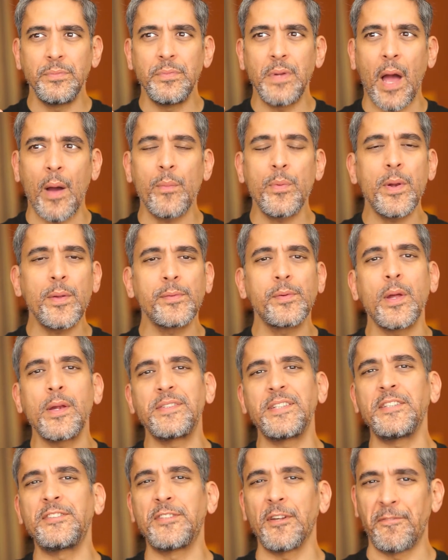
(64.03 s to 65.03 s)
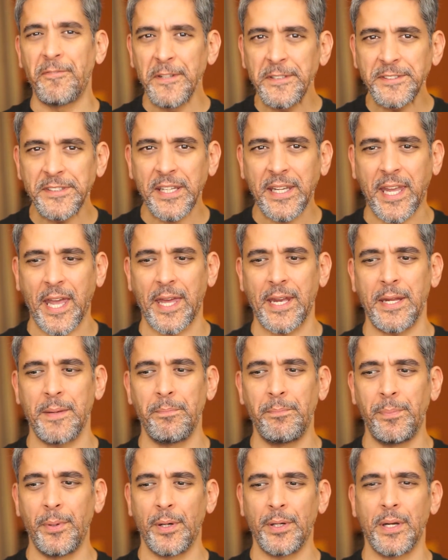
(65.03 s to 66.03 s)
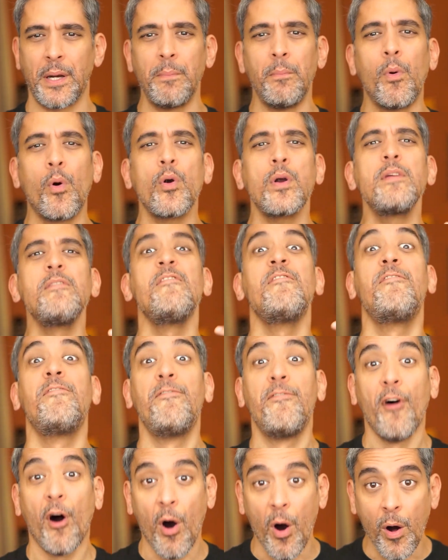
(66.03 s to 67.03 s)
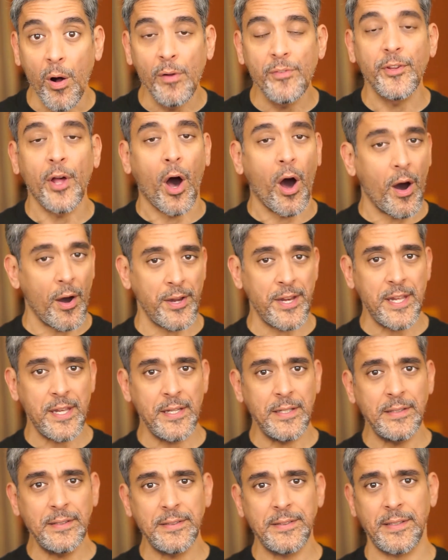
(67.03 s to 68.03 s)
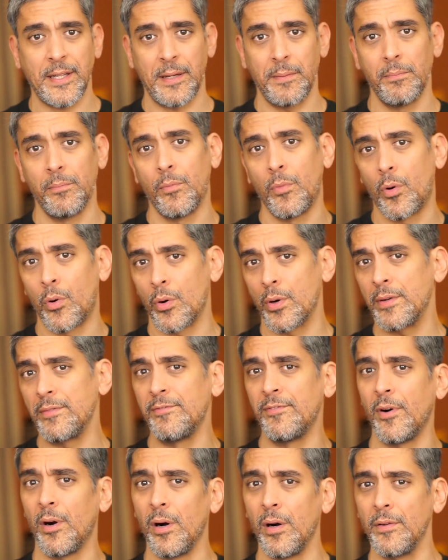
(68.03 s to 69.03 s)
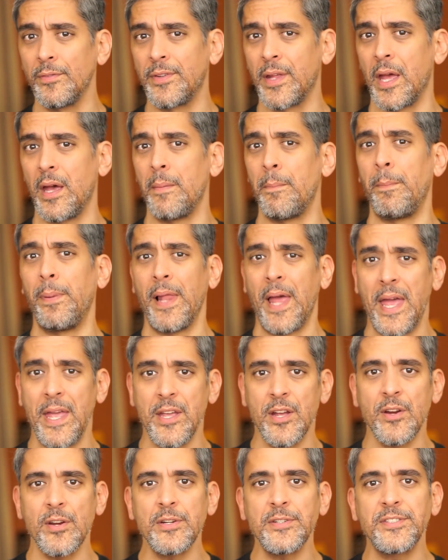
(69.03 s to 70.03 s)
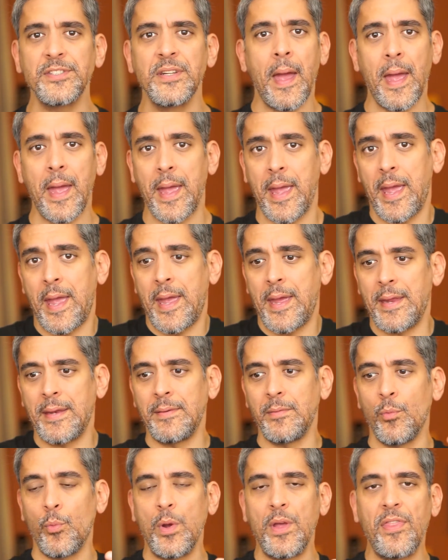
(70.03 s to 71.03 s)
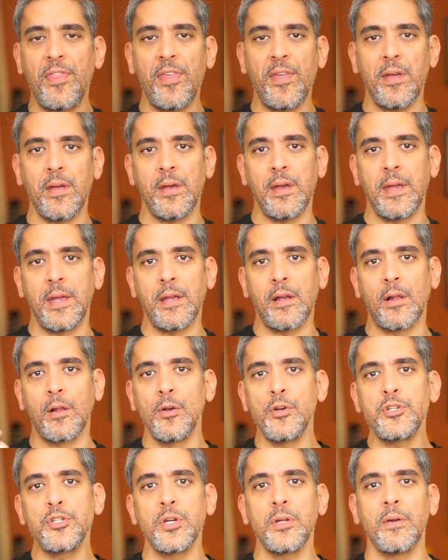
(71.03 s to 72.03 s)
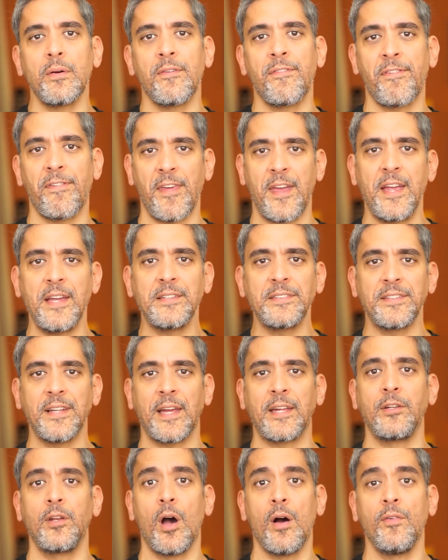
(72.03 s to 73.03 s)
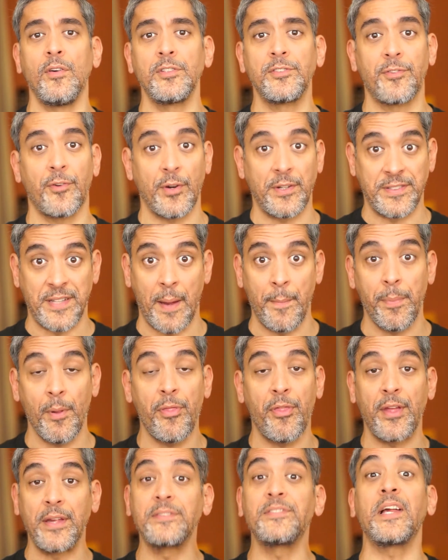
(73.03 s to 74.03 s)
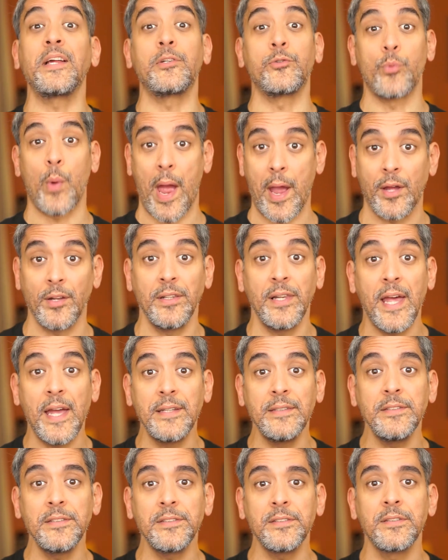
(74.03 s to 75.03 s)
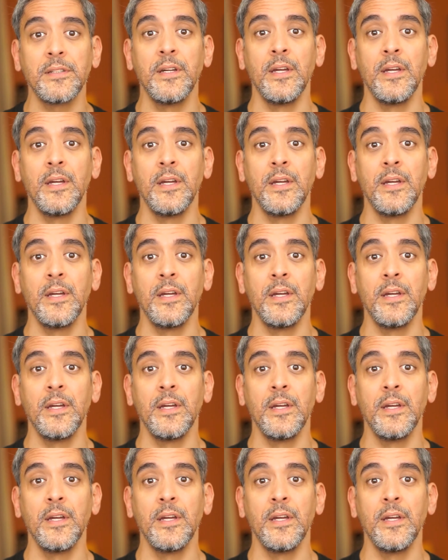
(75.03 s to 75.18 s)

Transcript: not going to say sophisticated, but a more involved audience and a more involved players. And with the inclusion of things like novels, for example, things like Dragonlance,